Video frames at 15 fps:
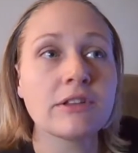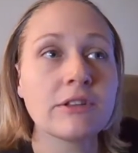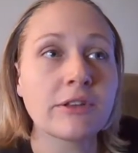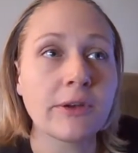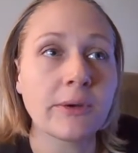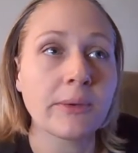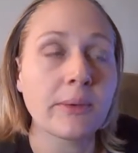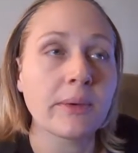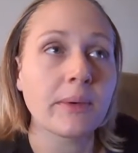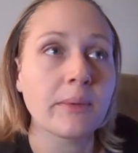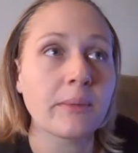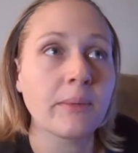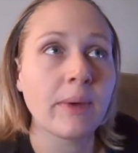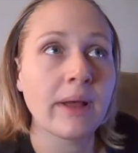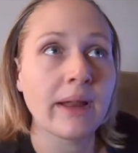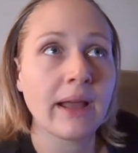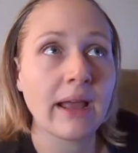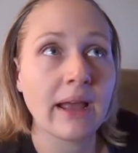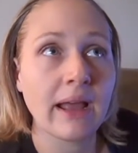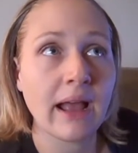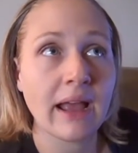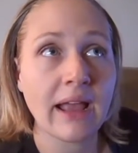So what
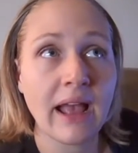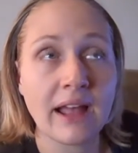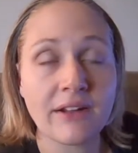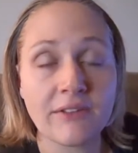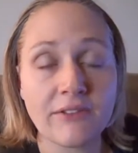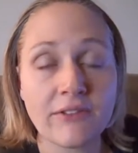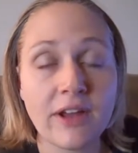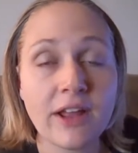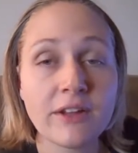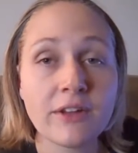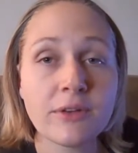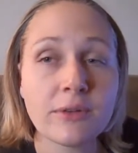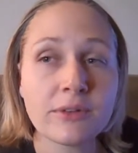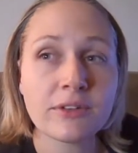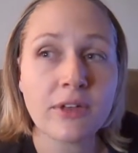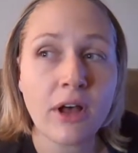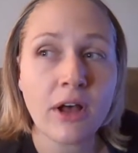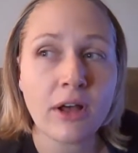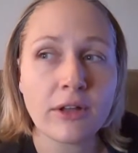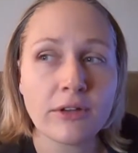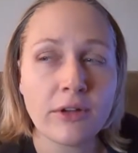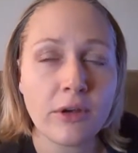I had a friend who
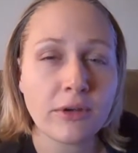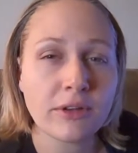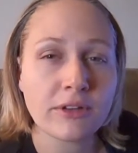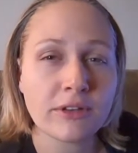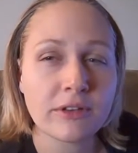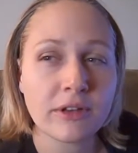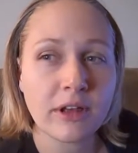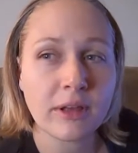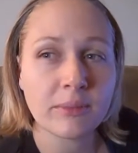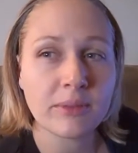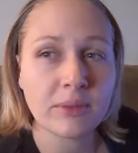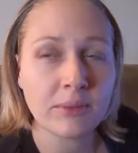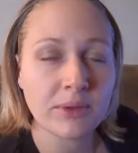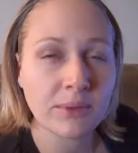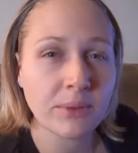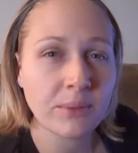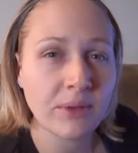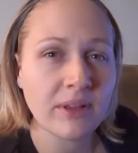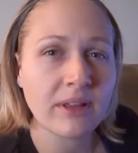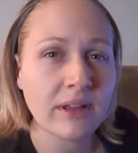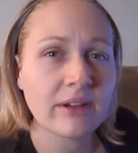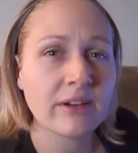noticed some
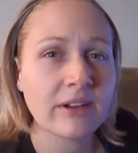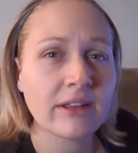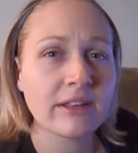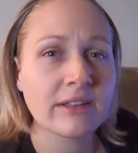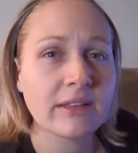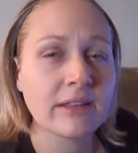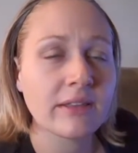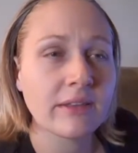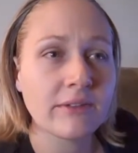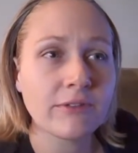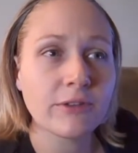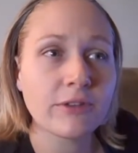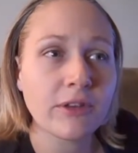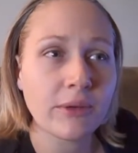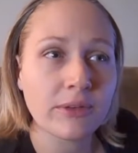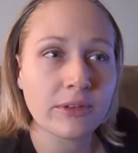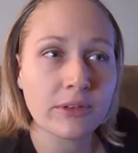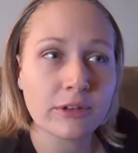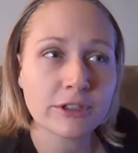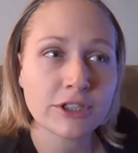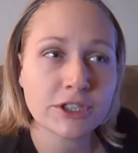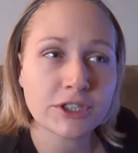similarities in the foods I was
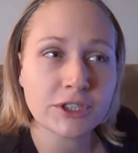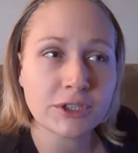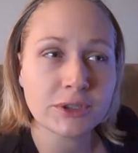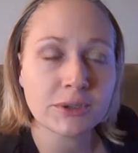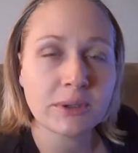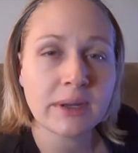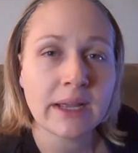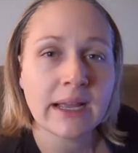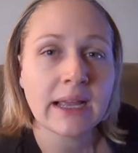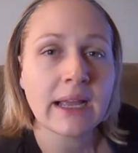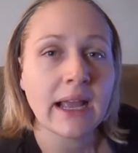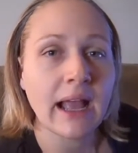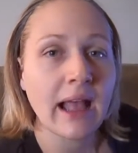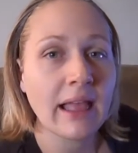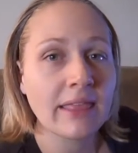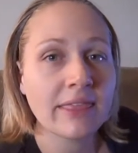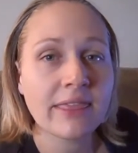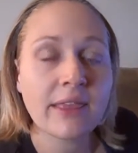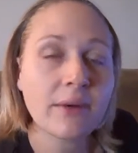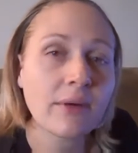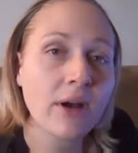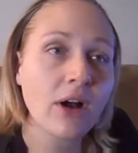allergic to,
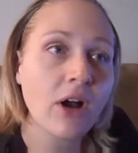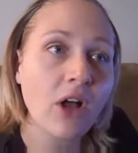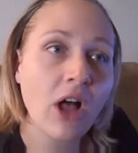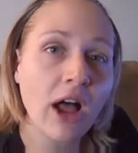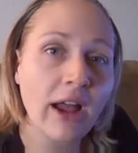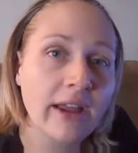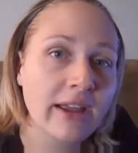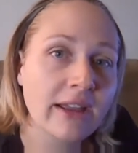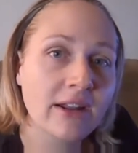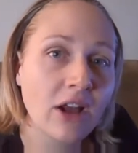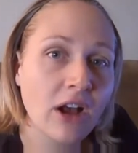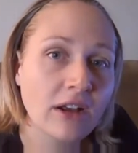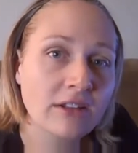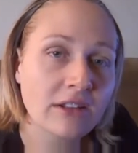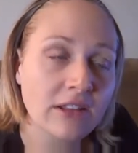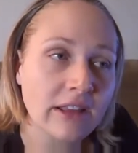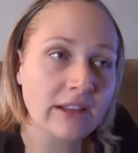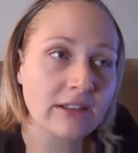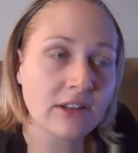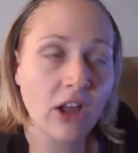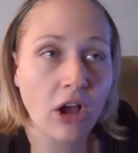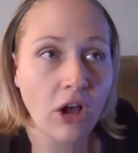and they were all high in
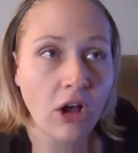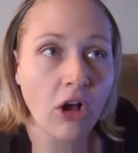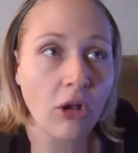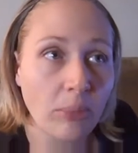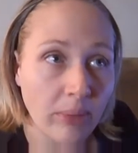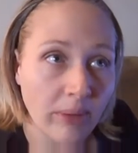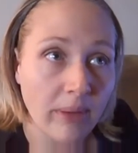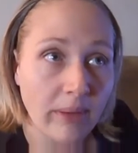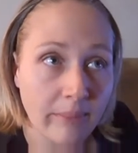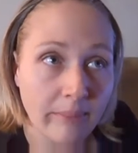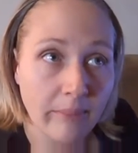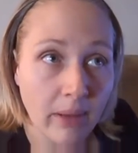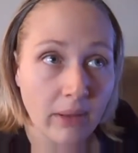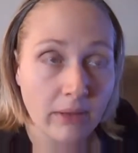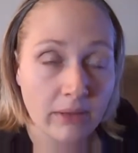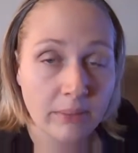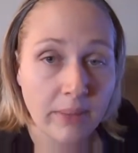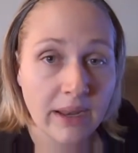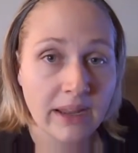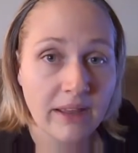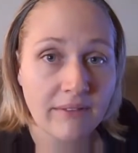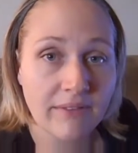oxalates. Not all, but
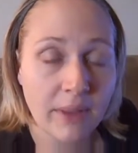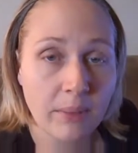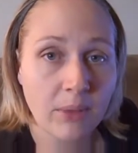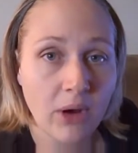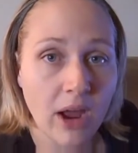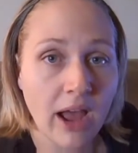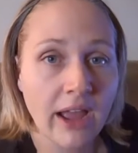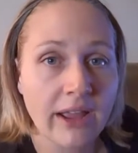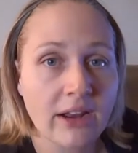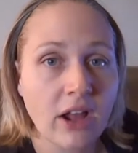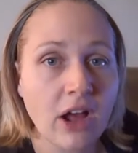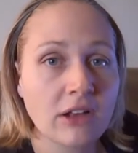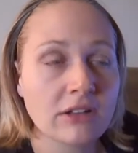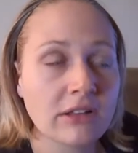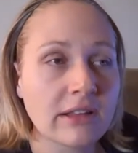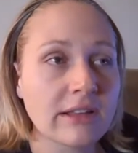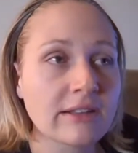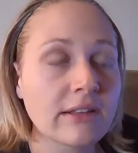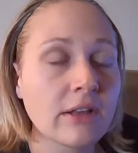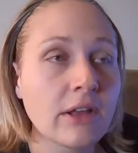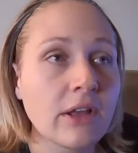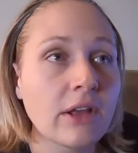many of them were high in
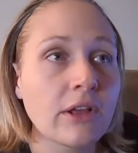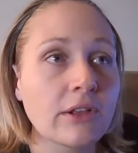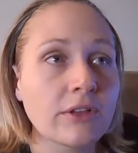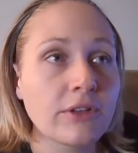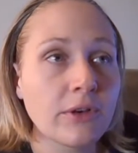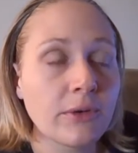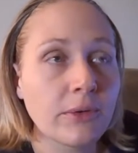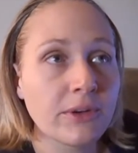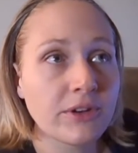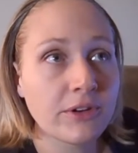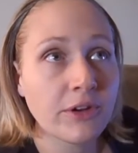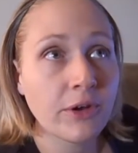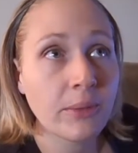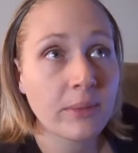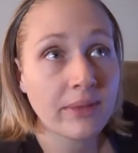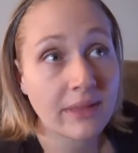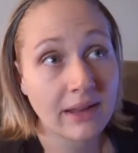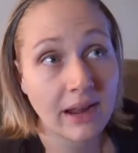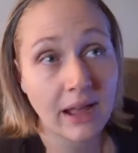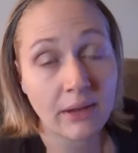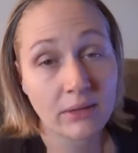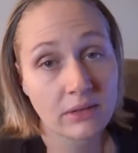oxalates. So we determined
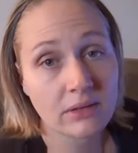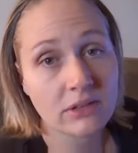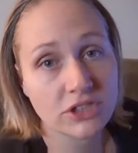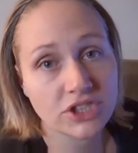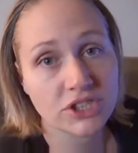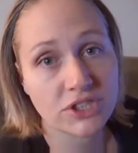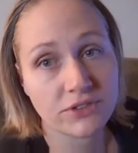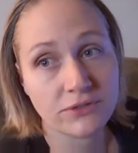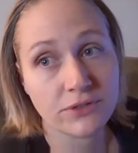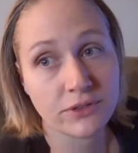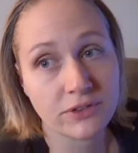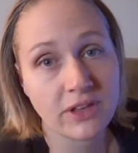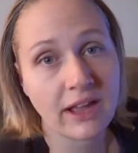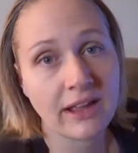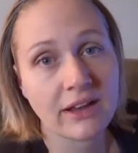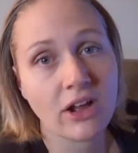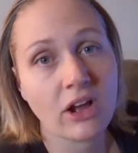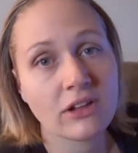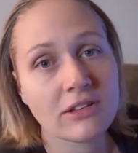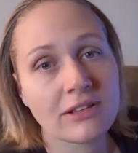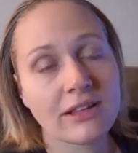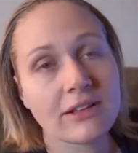that I was allergic to foods high in
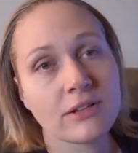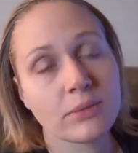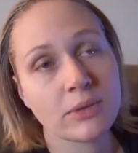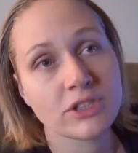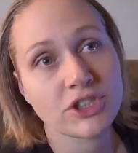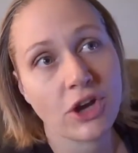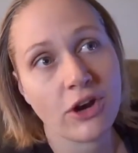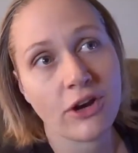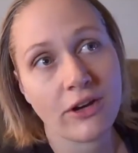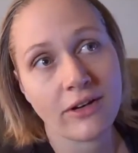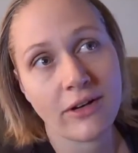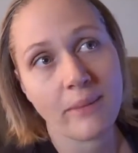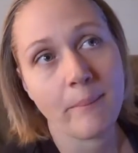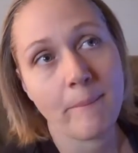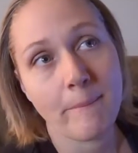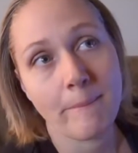oxalates, which are